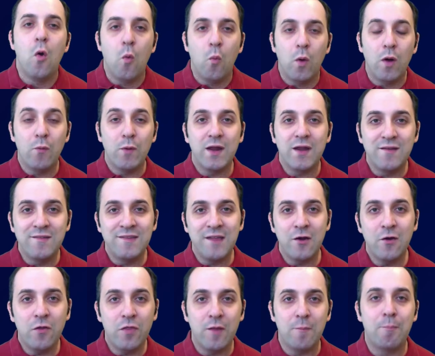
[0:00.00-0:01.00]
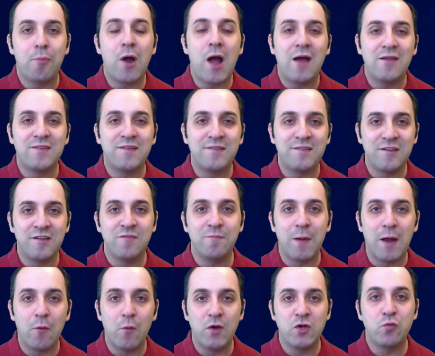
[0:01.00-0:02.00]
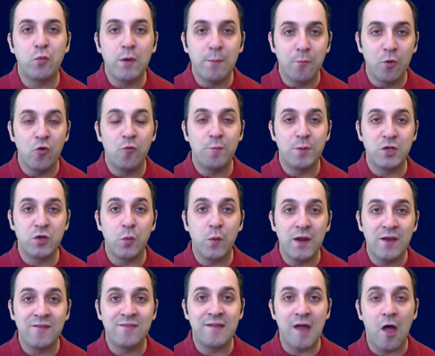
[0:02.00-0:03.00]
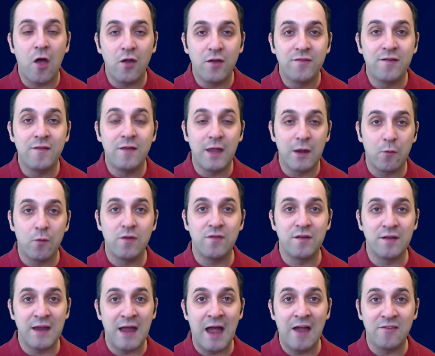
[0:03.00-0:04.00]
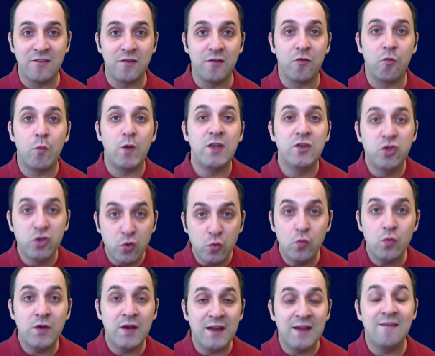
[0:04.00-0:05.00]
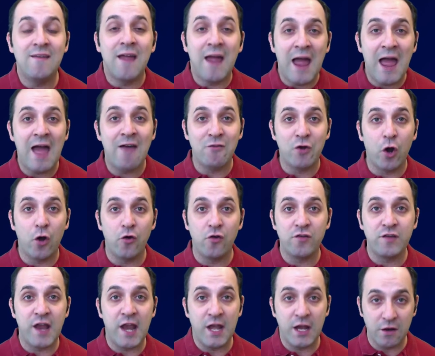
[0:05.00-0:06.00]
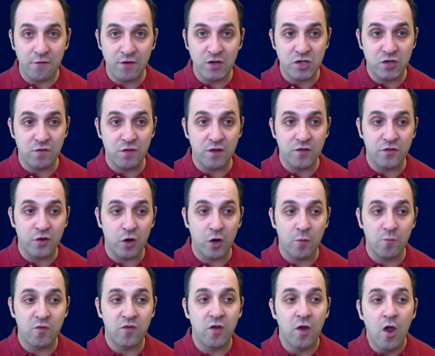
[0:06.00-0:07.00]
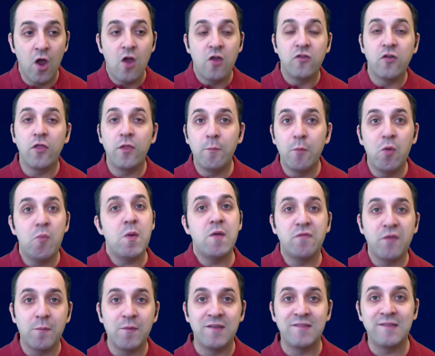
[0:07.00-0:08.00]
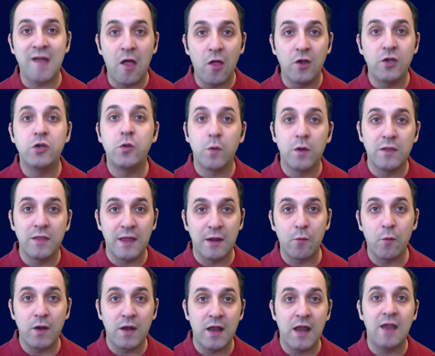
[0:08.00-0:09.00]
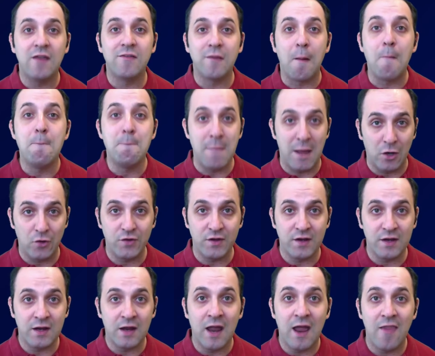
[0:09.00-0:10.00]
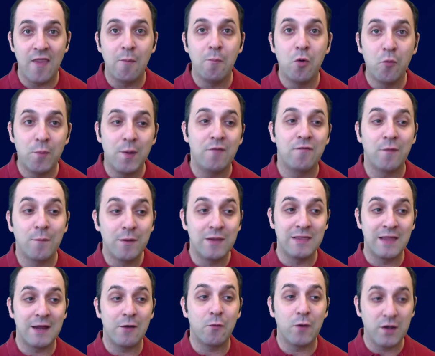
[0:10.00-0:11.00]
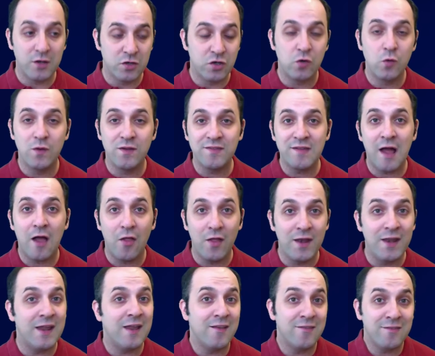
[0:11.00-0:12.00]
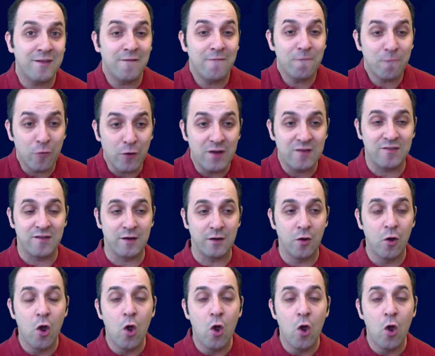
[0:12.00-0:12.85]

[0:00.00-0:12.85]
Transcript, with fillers: When we consider the processes by which we move between solids and liquids and gases, we do need to have an understanding of each of these terms. So the movement from a solid to a liquid is melting, and the movement from a liquid to a solid is freezing.